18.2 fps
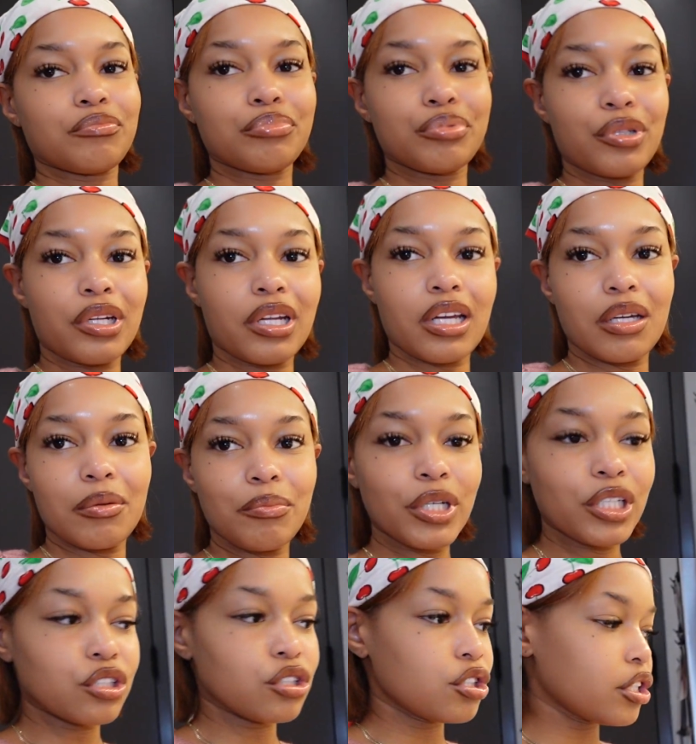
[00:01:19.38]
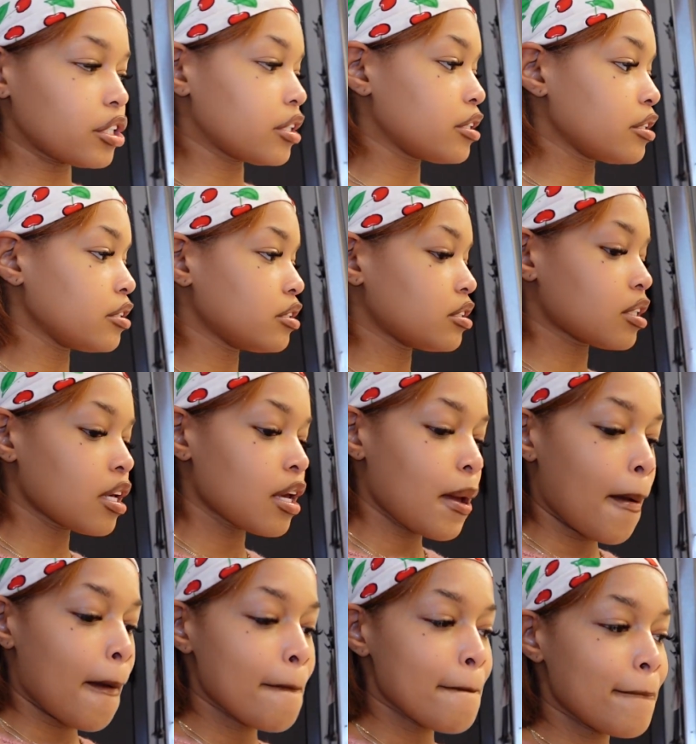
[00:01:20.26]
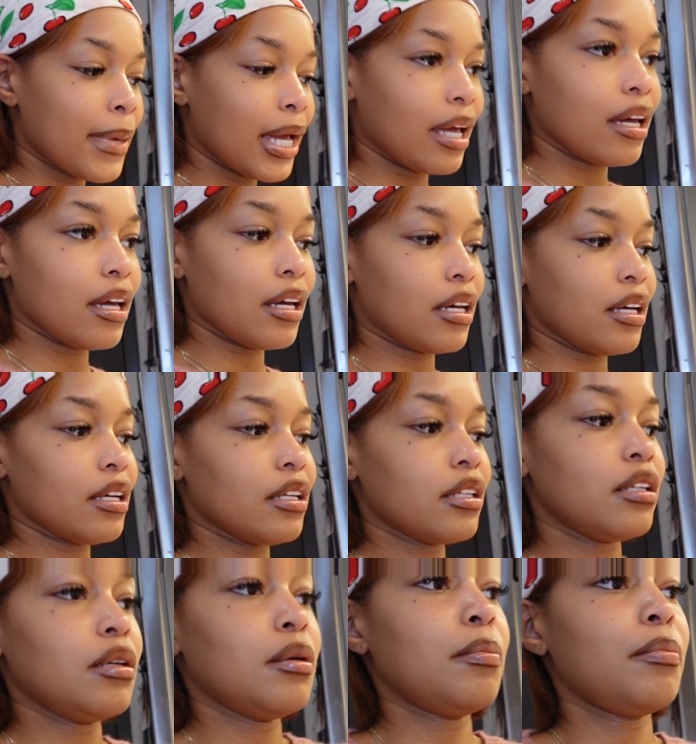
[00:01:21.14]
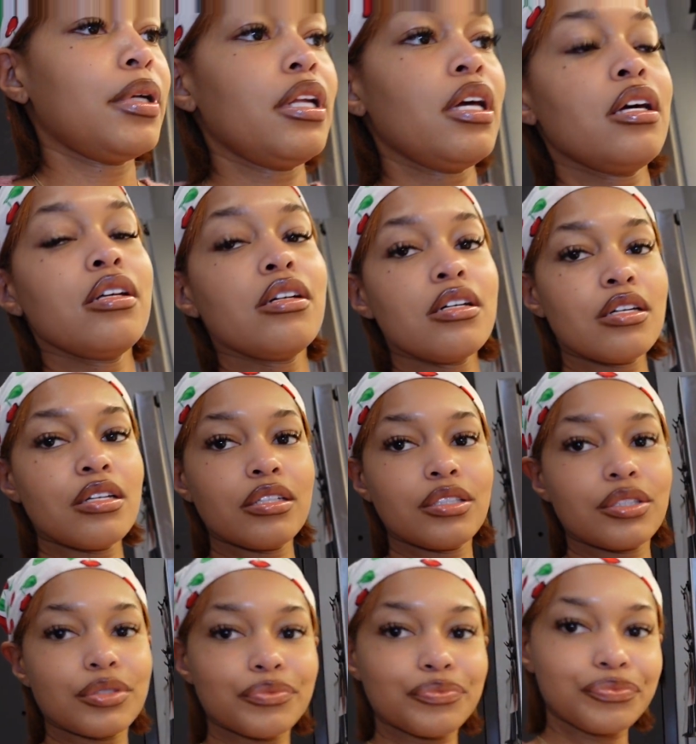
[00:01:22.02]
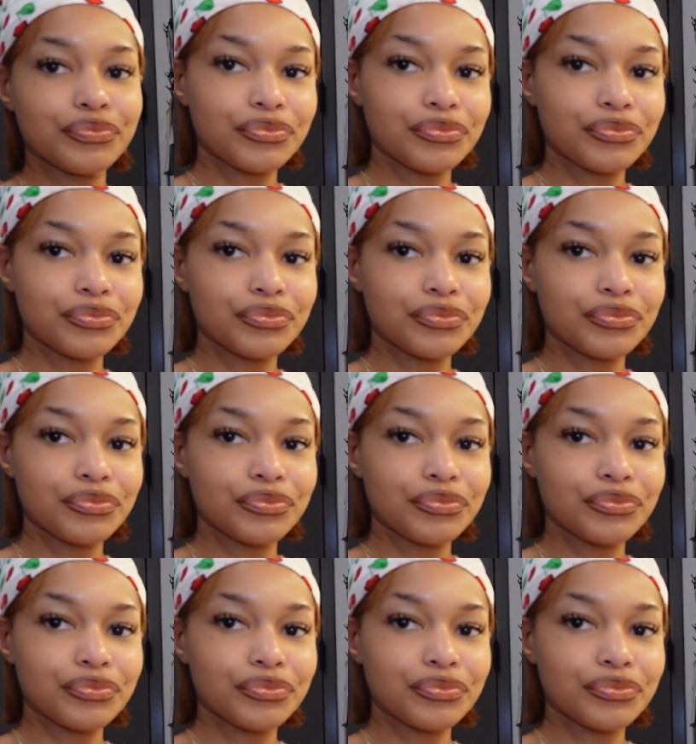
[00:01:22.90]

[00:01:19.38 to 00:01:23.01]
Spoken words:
pudding mixtures and bananas,